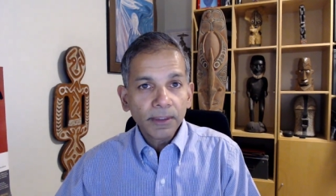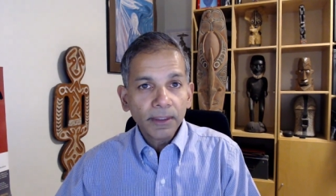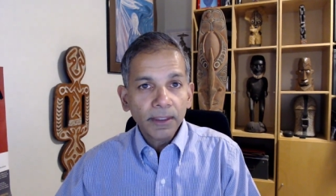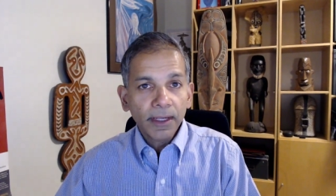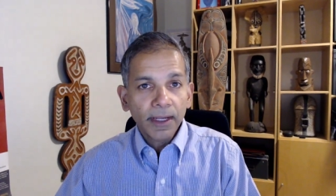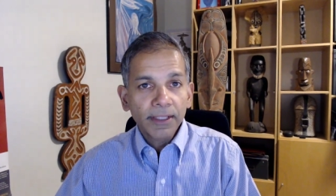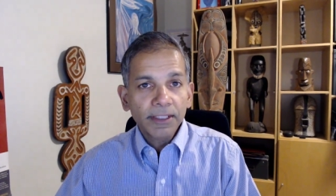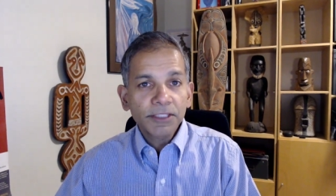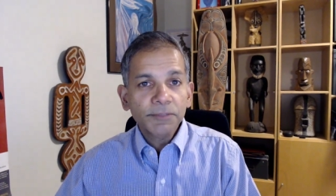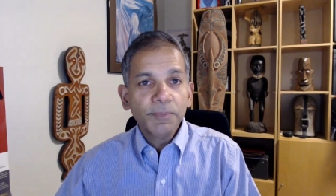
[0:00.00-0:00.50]

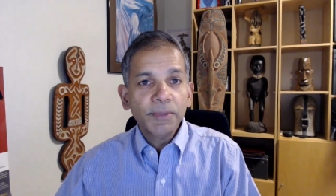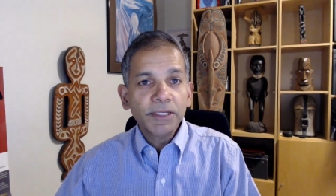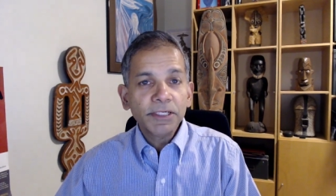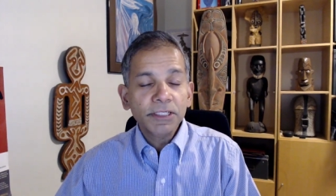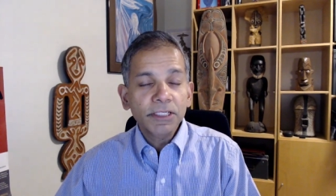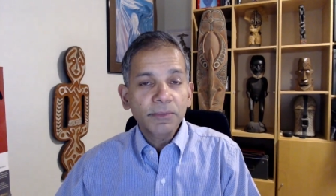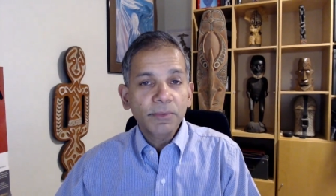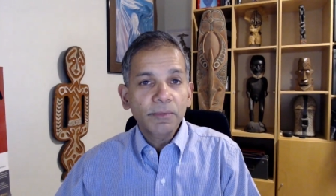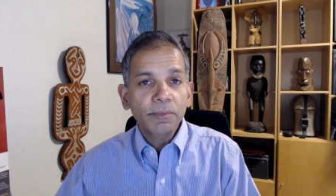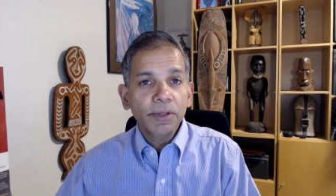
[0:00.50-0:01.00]
And
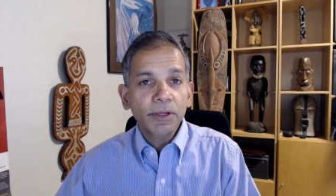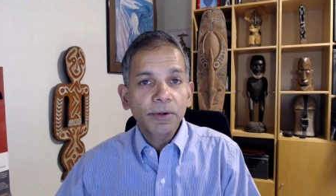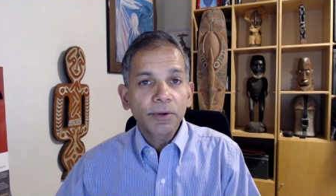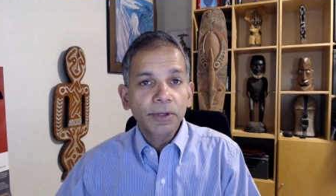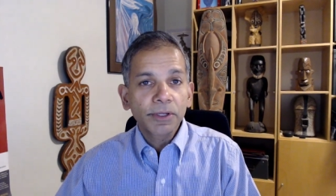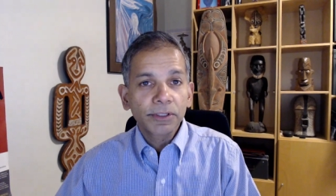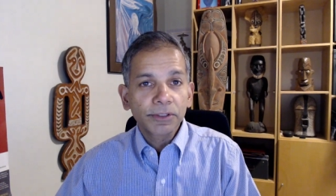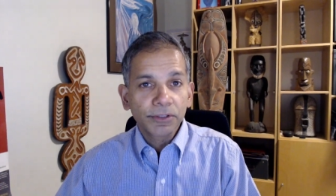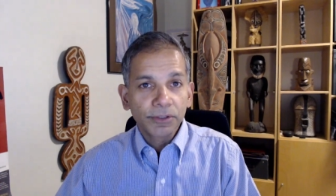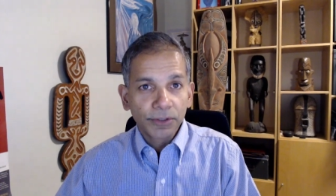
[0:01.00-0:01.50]
especially when we're
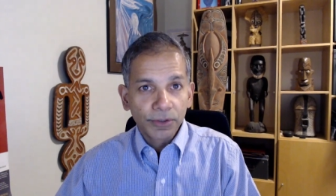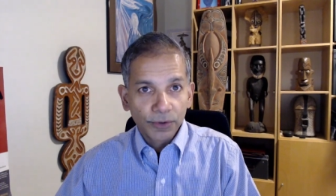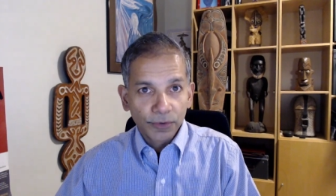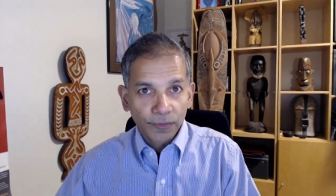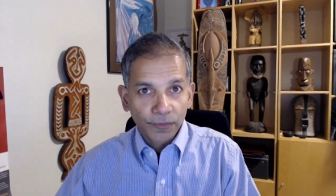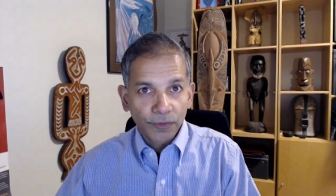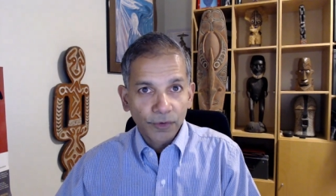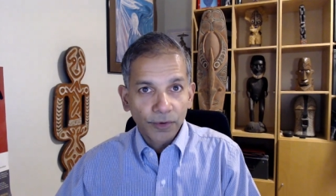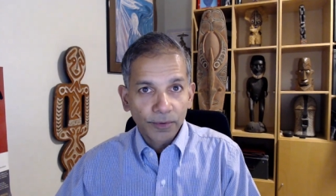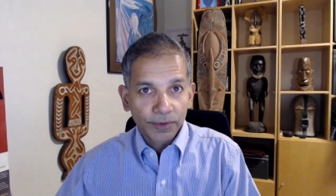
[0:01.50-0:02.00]
going into
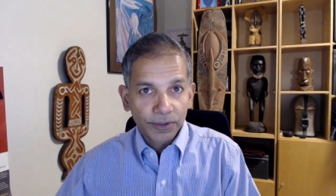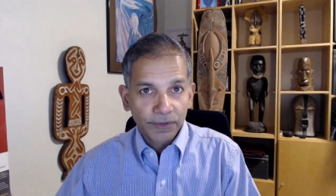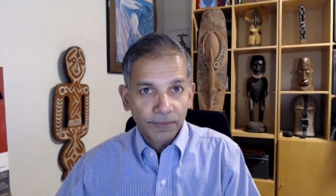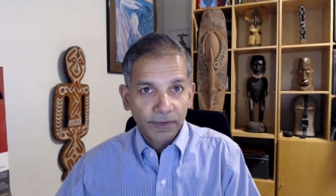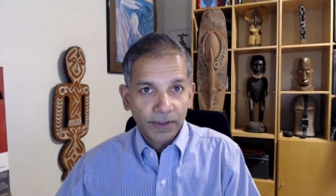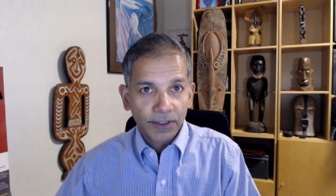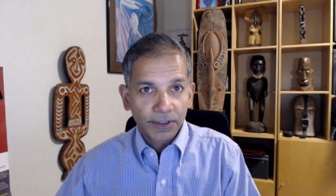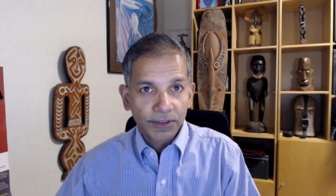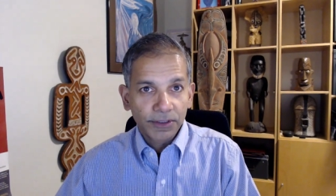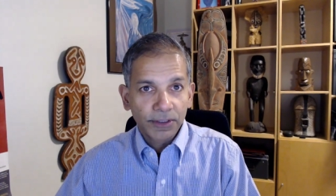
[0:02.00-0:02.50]
new forms of
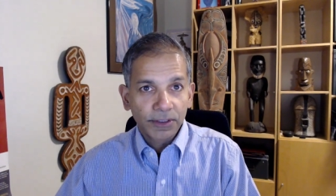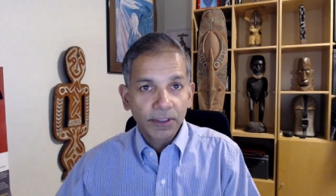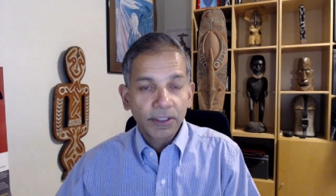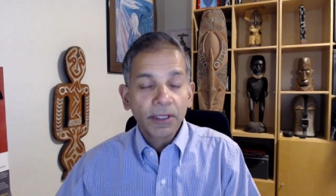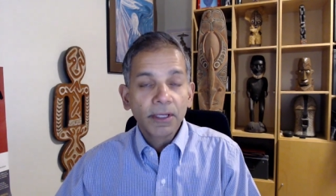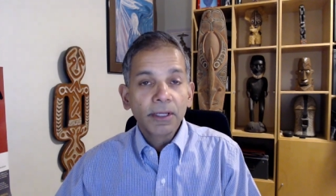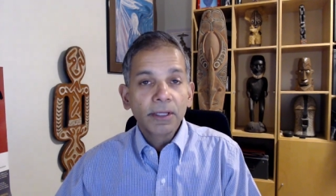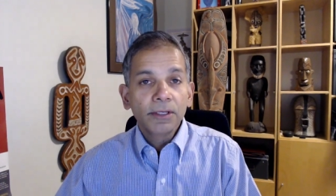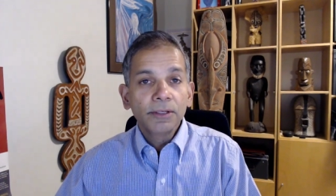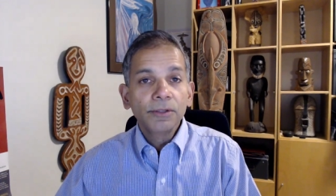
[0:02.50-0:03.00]

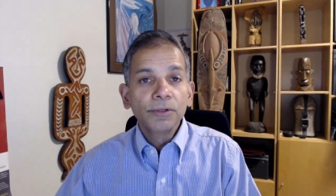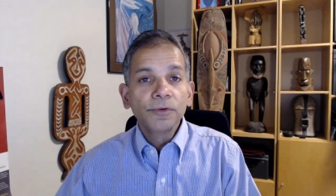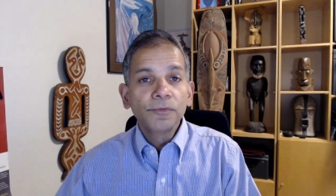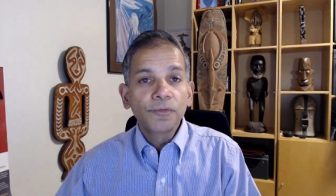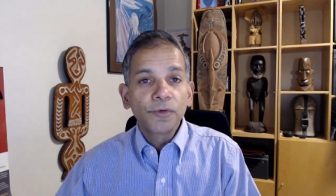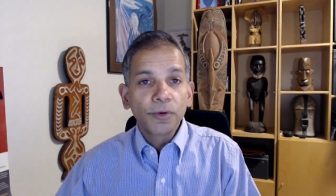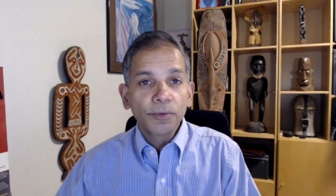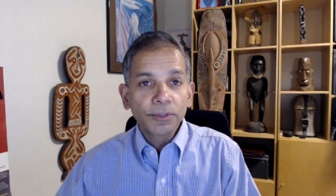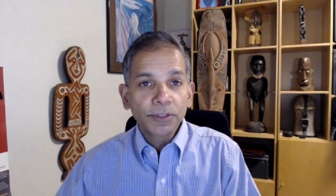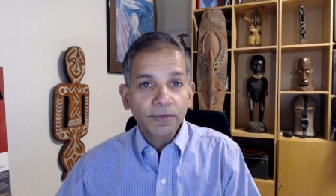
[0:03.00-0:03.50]
energy, new
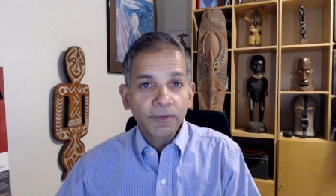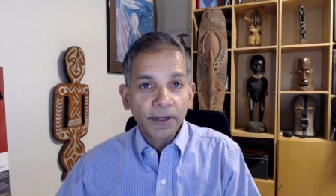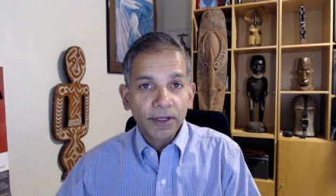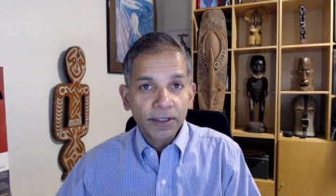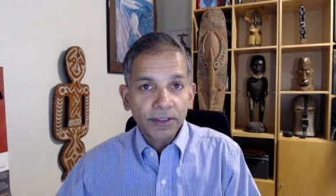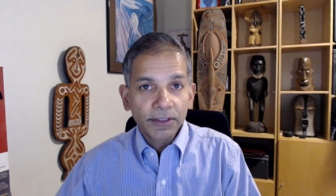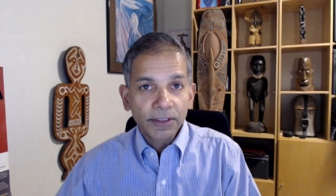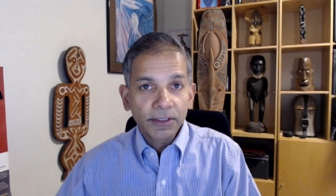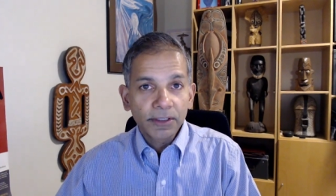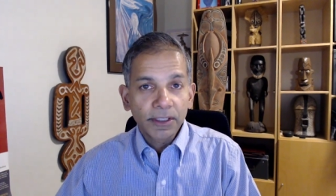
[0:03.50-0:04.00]
forms of
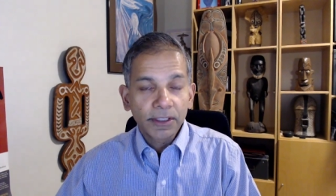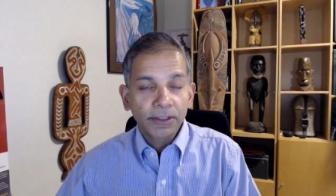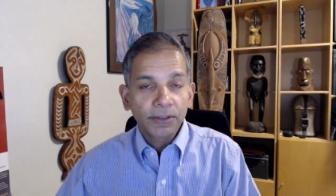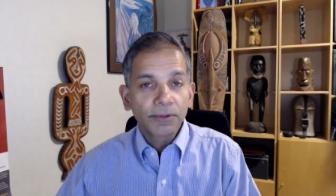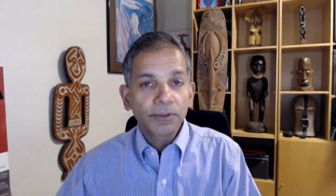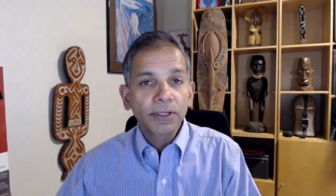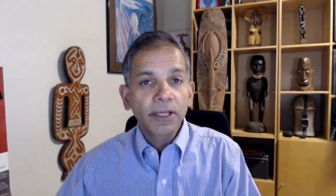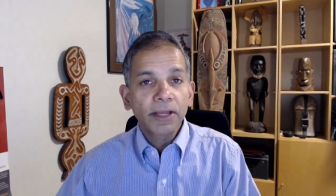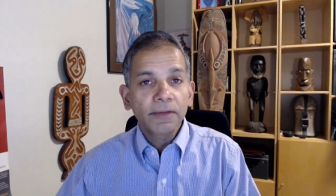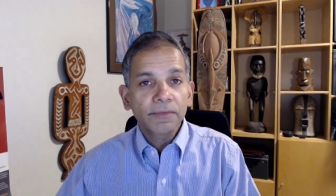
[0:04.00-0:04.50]
energy that
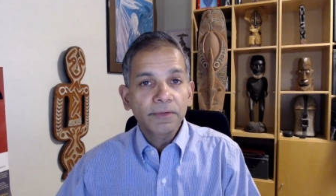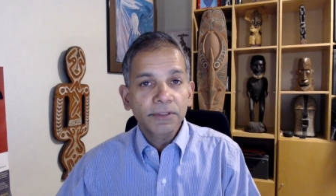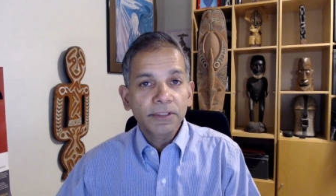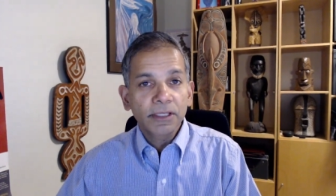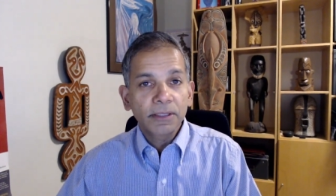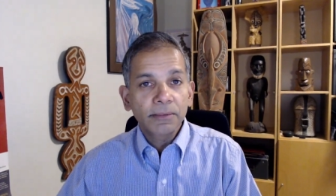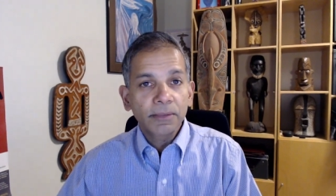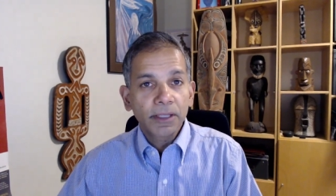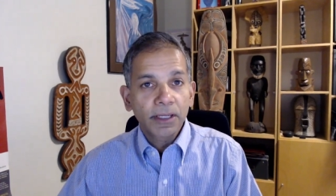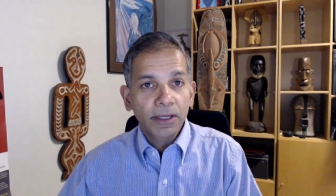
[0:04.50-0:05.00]
don't have the
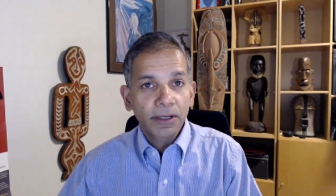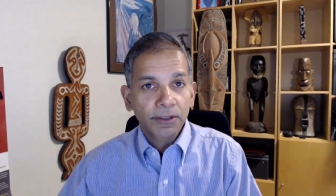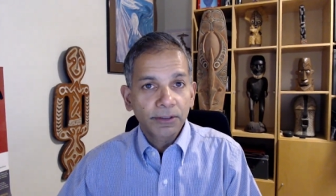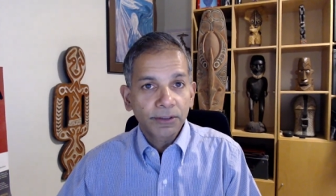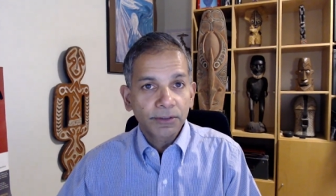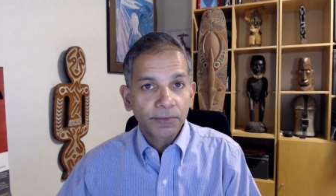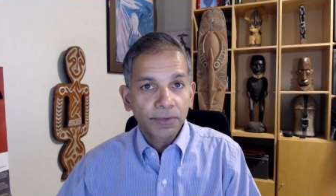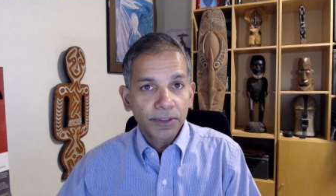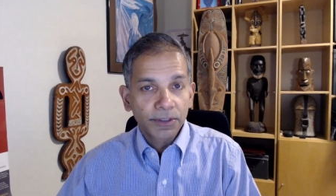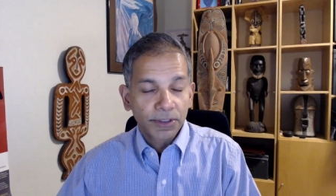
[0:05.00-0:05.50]
same
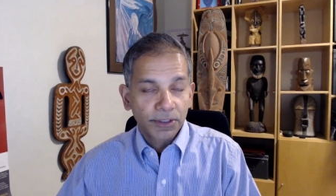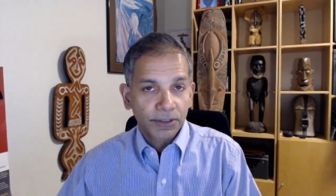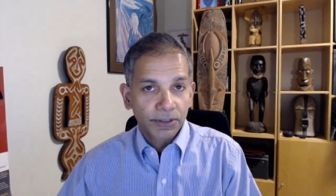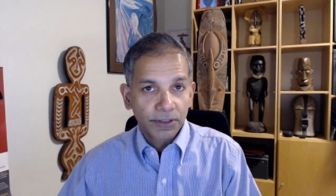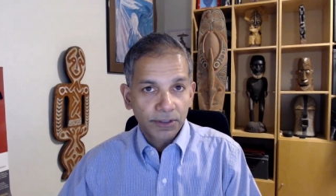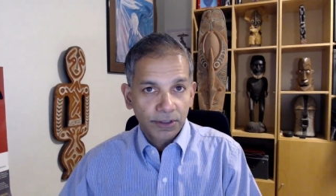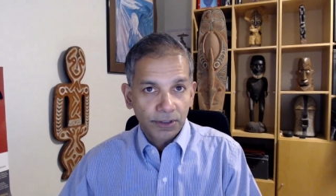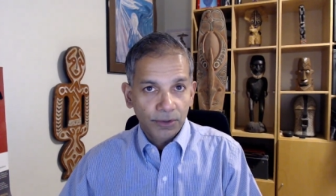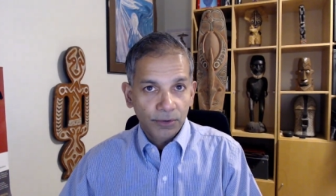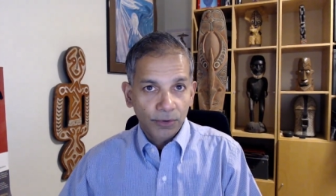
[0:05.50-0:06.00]
characteristics
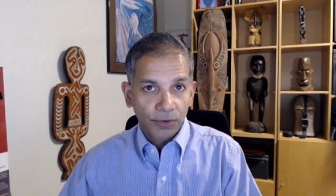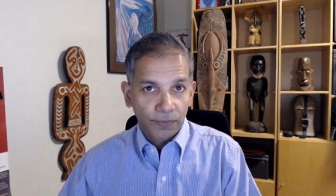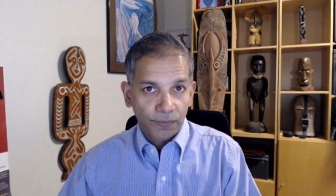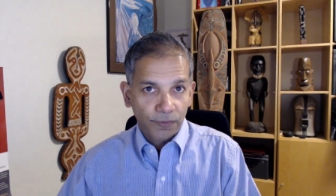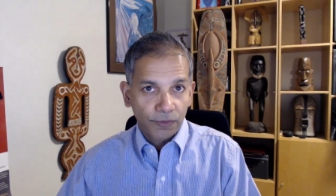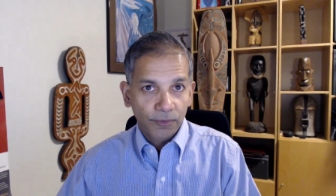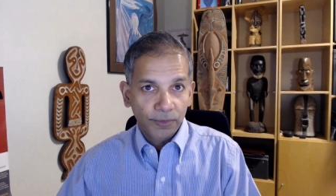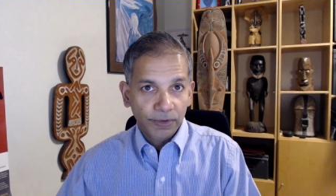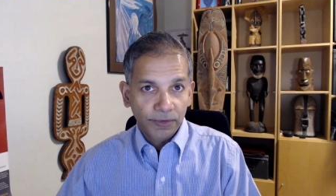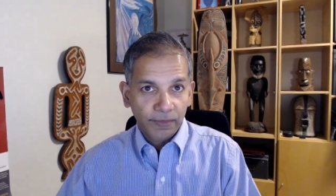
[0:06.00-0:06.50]
of the old
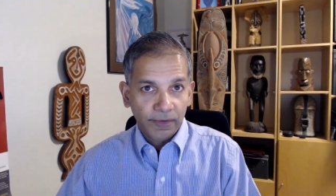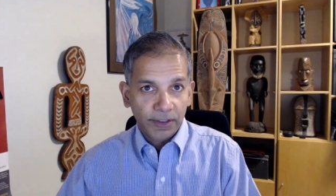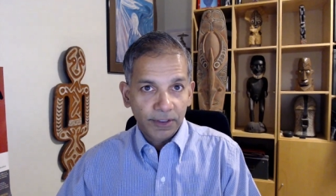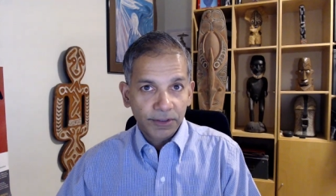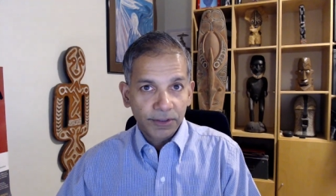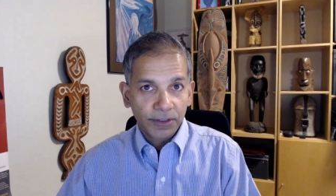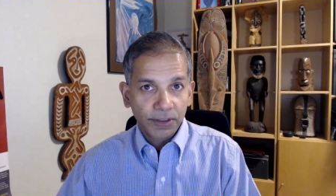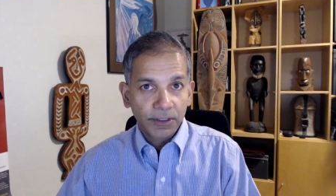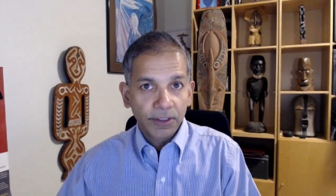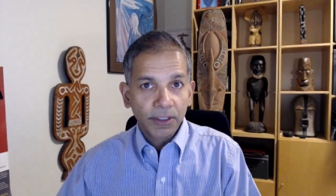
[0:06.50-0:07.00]
forms of
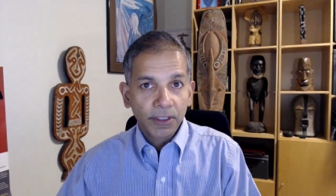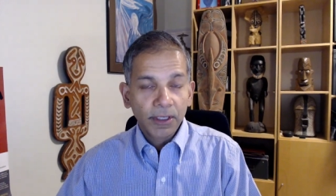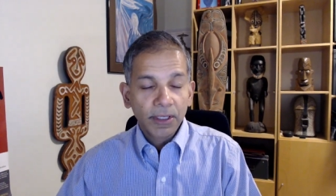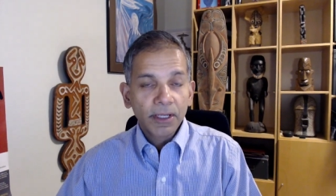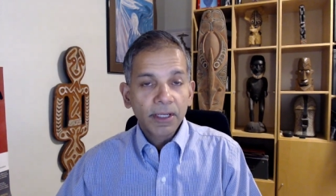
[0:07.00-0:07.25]
energy.